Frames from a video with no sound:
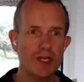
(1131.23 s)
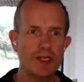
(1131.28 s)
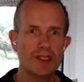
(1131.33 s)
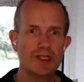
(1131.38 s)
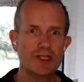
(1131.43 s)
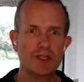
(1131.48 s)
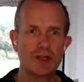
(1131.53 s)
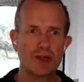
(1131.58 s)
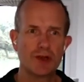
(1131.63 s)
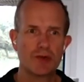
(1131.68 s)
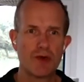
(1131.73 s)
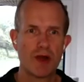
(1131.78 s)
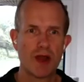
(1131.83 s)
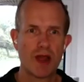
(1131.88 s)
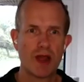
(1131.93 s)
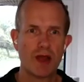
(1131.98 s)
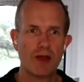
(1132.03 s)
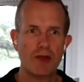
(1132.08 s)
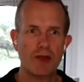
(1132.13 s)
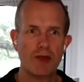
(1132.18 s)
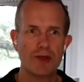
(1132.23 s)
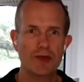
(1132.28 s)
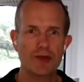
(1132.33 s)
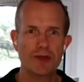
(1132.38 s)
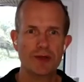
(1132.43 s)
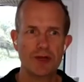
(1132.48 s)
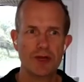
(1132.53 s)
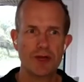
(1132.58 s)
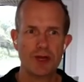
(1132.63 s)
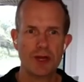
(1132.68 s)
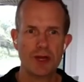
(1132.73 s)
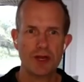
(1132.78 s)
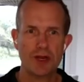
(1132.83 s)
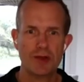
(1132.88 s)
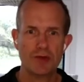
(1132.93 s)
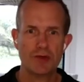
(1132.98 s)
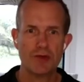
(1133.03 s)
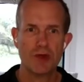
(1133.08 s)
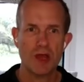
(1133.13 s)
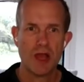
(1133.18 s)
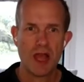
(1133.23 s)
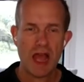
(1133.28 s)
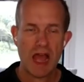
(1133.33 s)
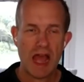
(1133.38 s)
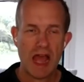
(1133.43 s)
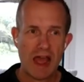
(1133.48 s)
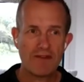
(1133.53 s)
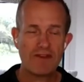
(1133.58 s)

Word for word: needs around you know